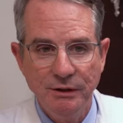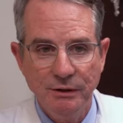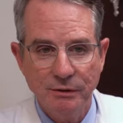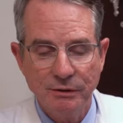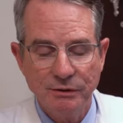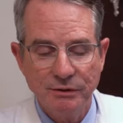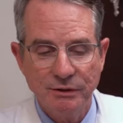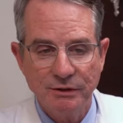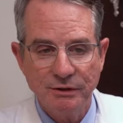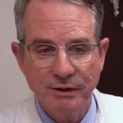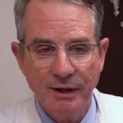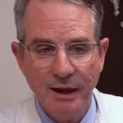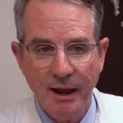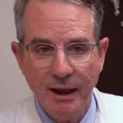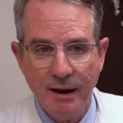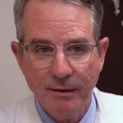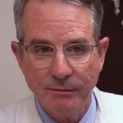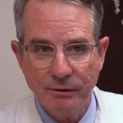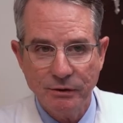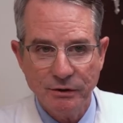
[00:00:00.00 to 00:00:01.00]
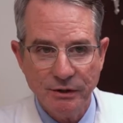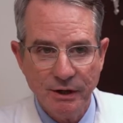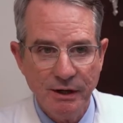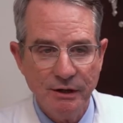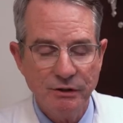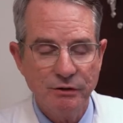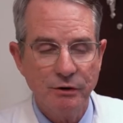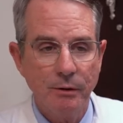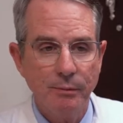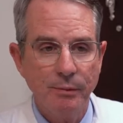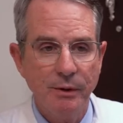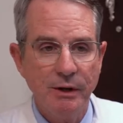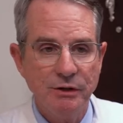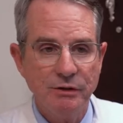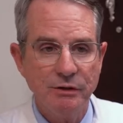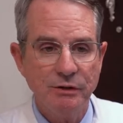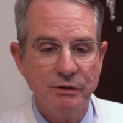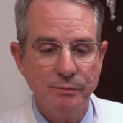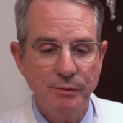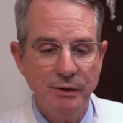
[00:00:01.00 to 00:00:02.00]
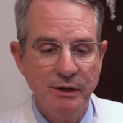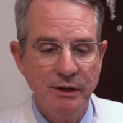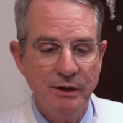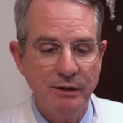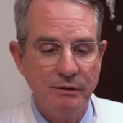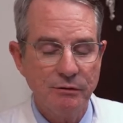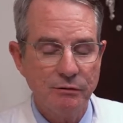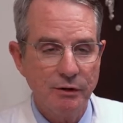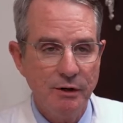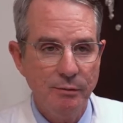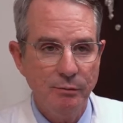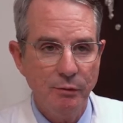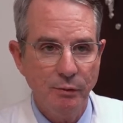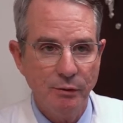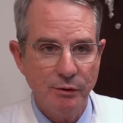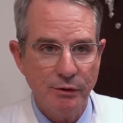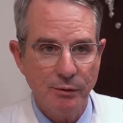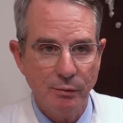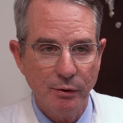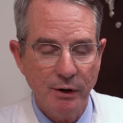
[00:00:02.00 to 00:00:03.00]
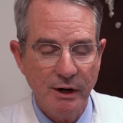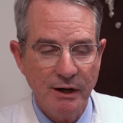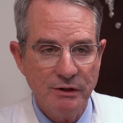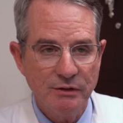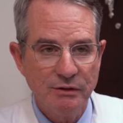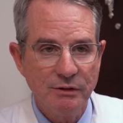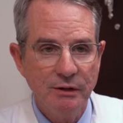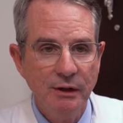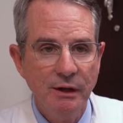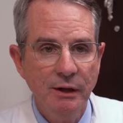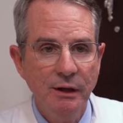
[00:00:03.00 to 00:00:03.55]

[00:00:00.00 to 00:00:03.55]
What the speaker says: years is the average age our patients begin treatment with the brace.